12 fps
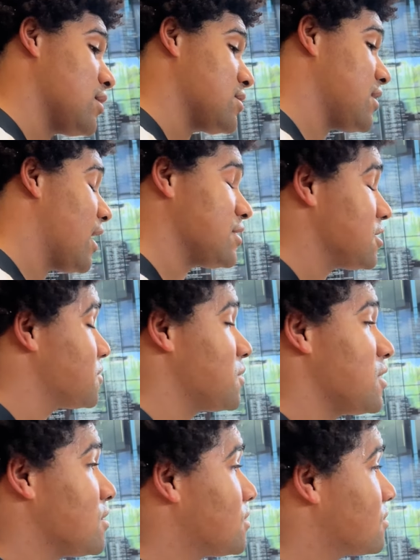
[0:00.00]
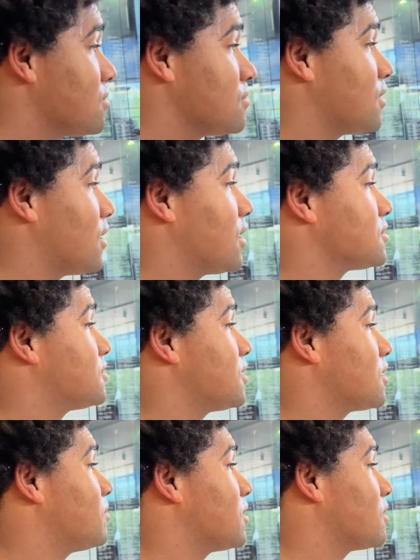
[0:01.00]
It's not just me that has to
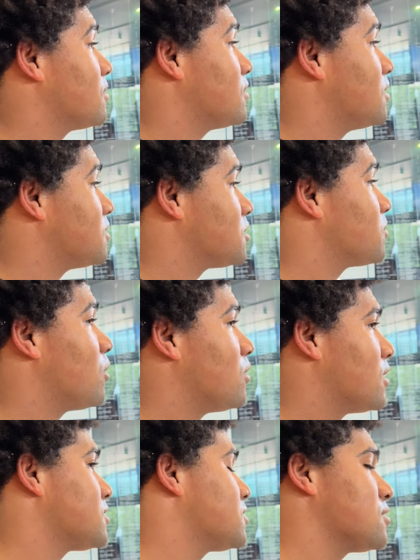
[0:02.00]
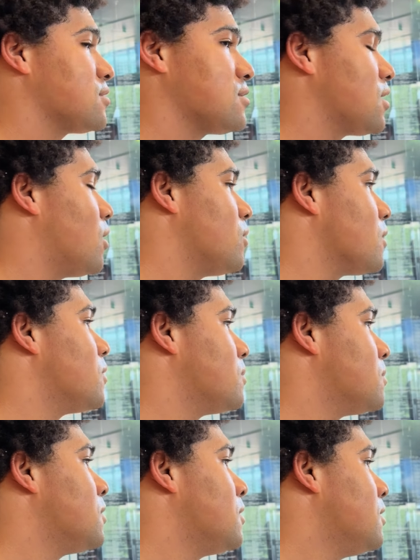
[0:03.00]
take a bigger leadership role. It's the whole room.
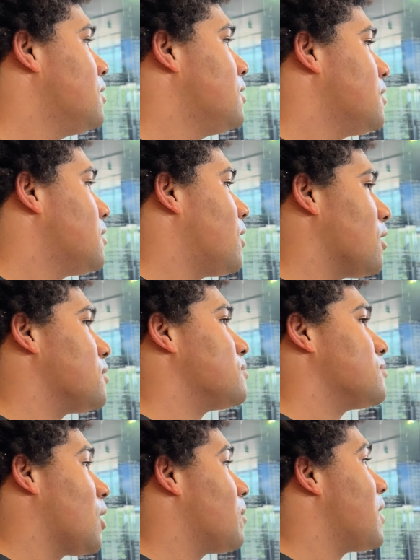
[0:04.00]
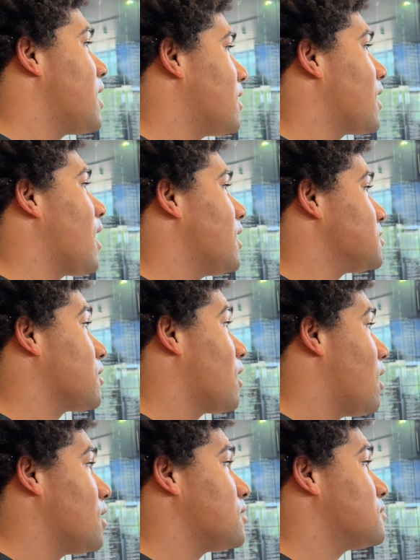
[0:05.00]
Our main guys are
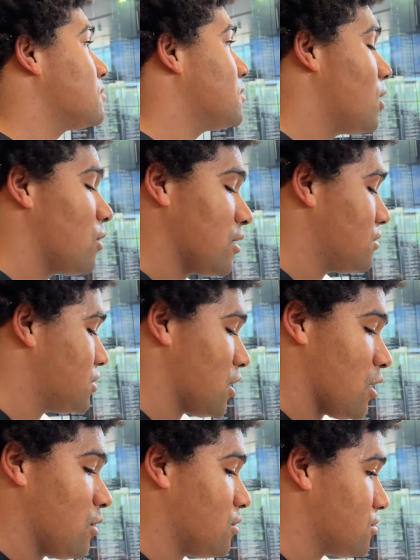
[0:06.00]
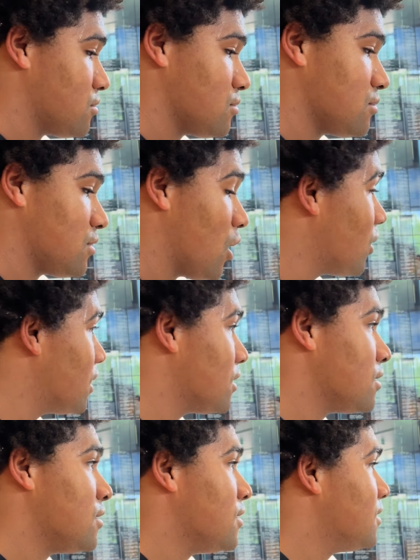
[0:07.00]
gone. Logan, Joe, Noah.
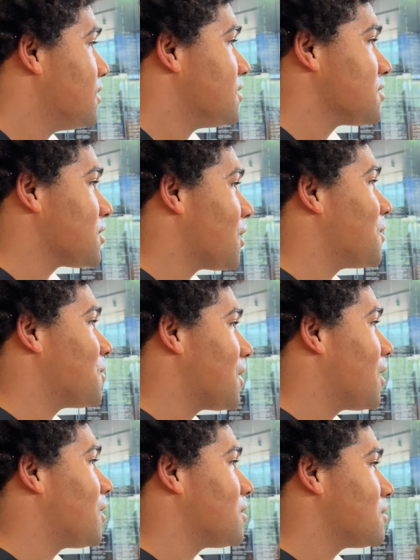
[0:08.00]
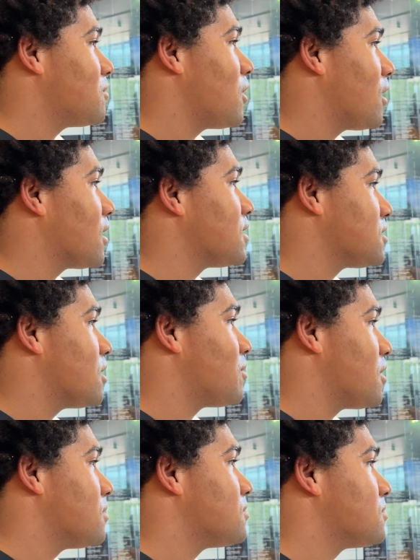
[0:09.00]
So we all got to step
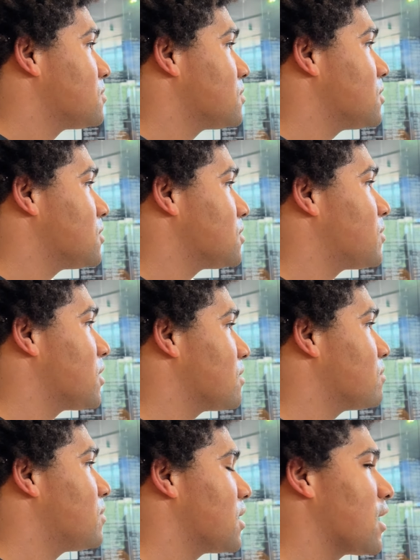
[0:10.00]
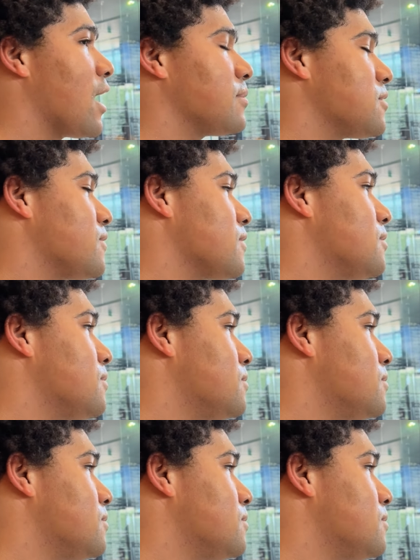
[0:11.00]
up. There's a big gaps to fill.